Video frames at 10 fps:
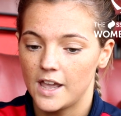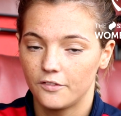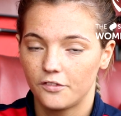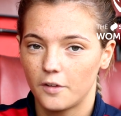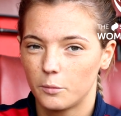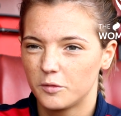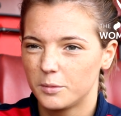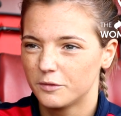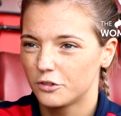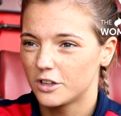everything we've
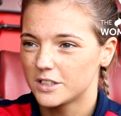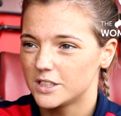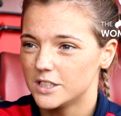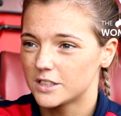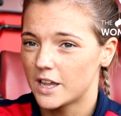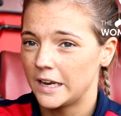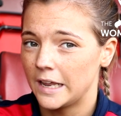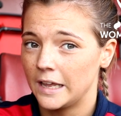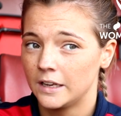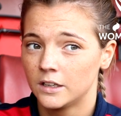been through this season.
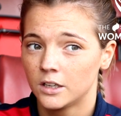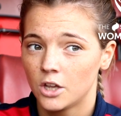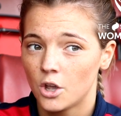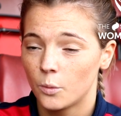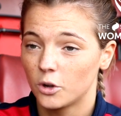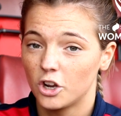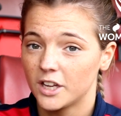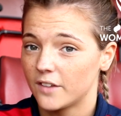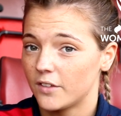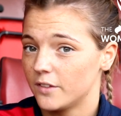And we're going
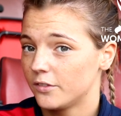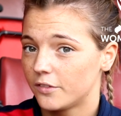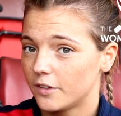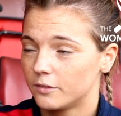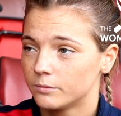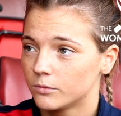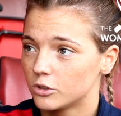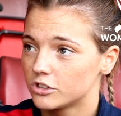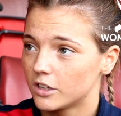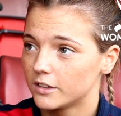to give it everything
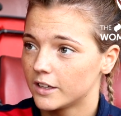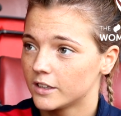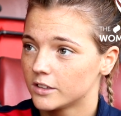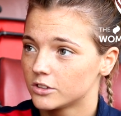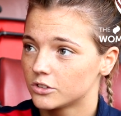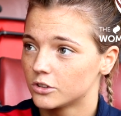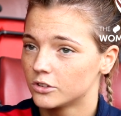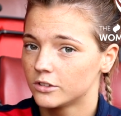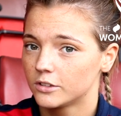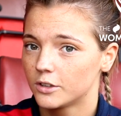on Sunday.
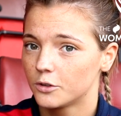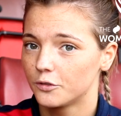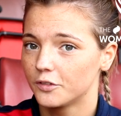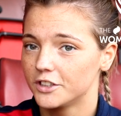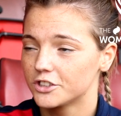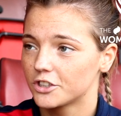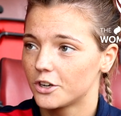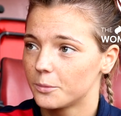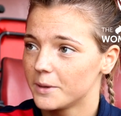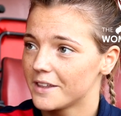So hopefully you can all be